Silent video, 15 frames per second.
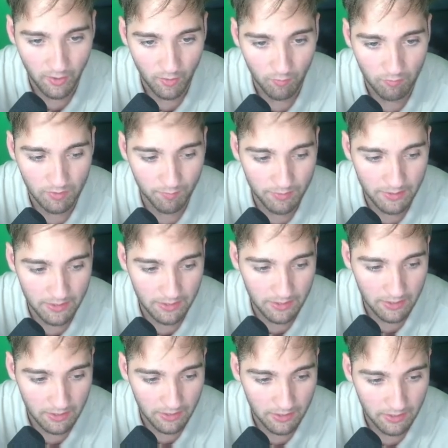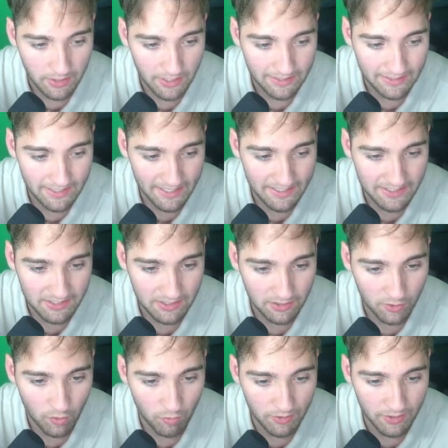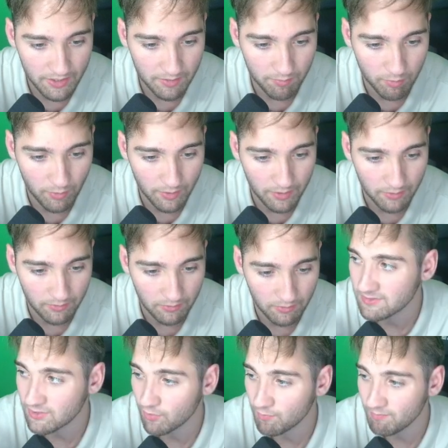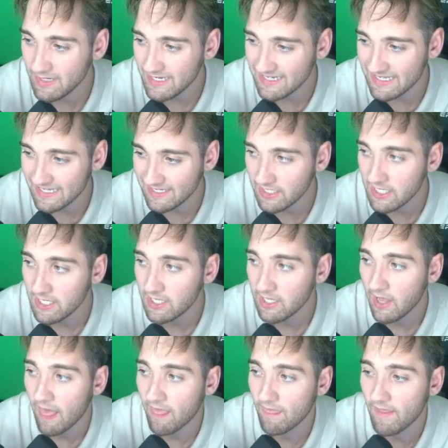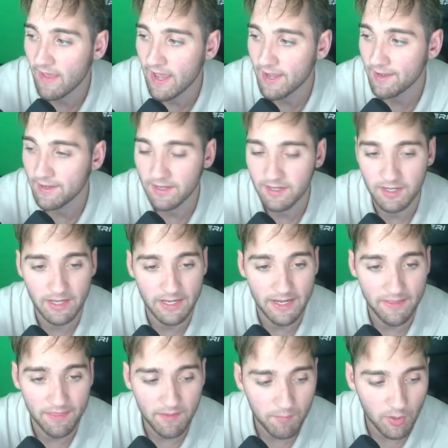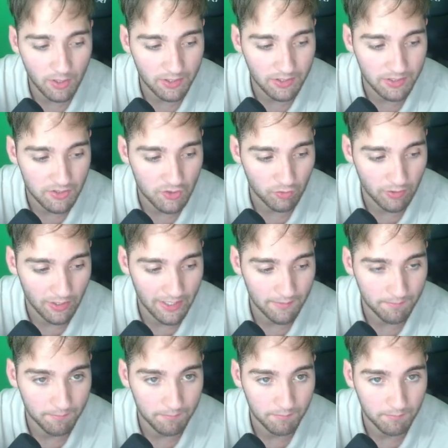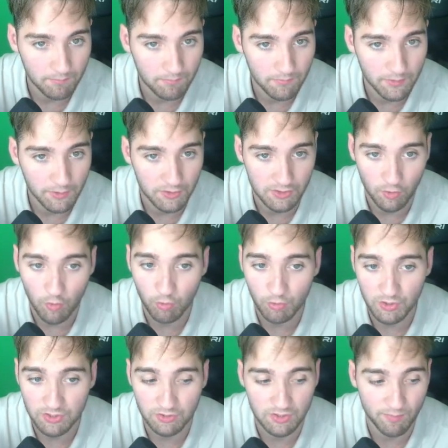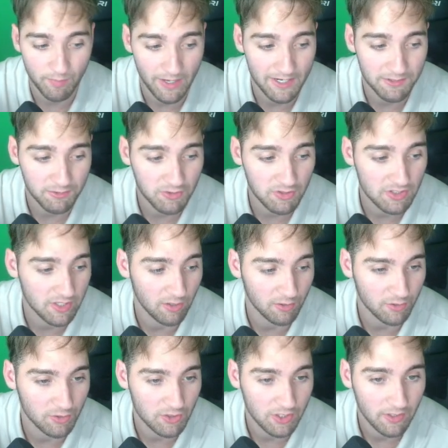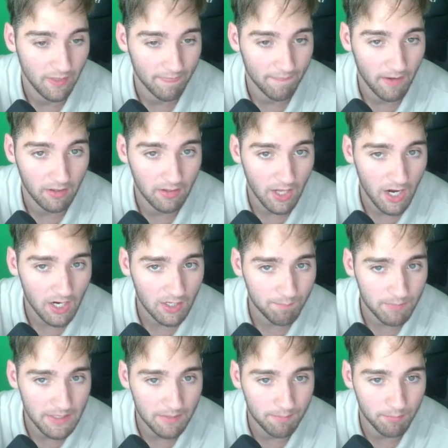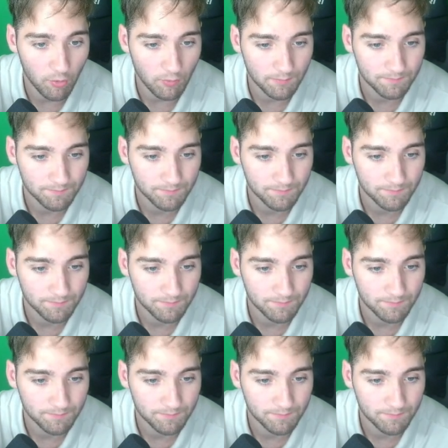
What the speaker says: would be a nice liquidity point. So meaning that in the markets, right, there's, of course, there's buyers and sellers. A lot of people,